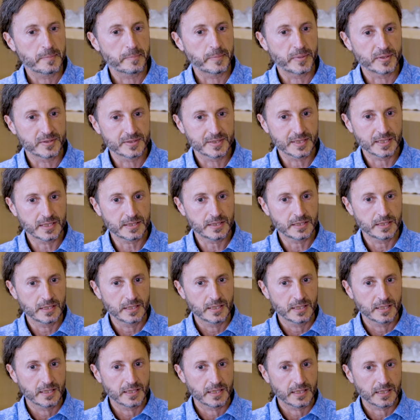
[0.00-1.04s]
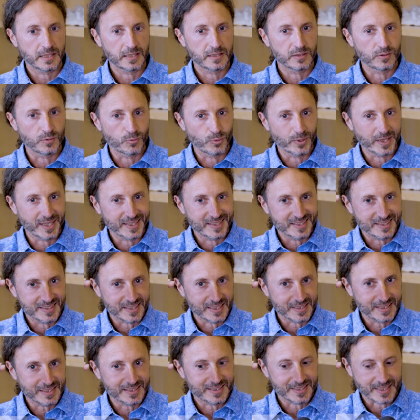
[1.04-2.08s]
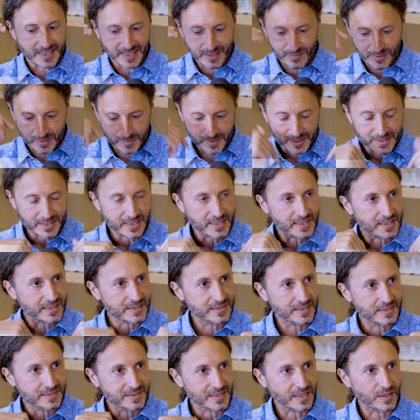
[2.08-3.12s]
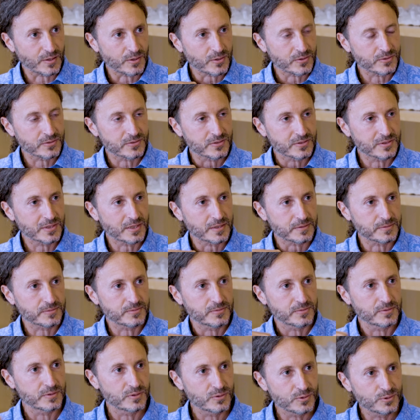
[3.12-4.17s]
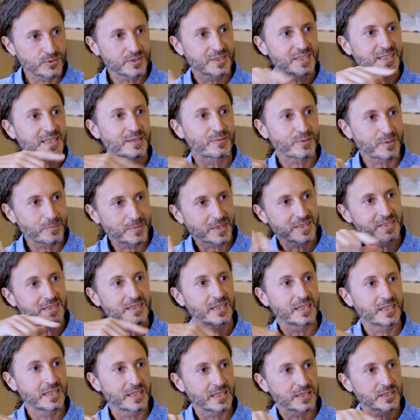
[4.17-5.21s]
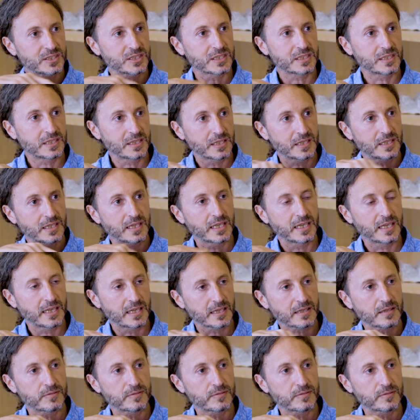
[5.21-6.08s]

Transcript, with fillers: but then the way I design it, it's like everybody can access their own stuff yeah. using everybody's energy and cool.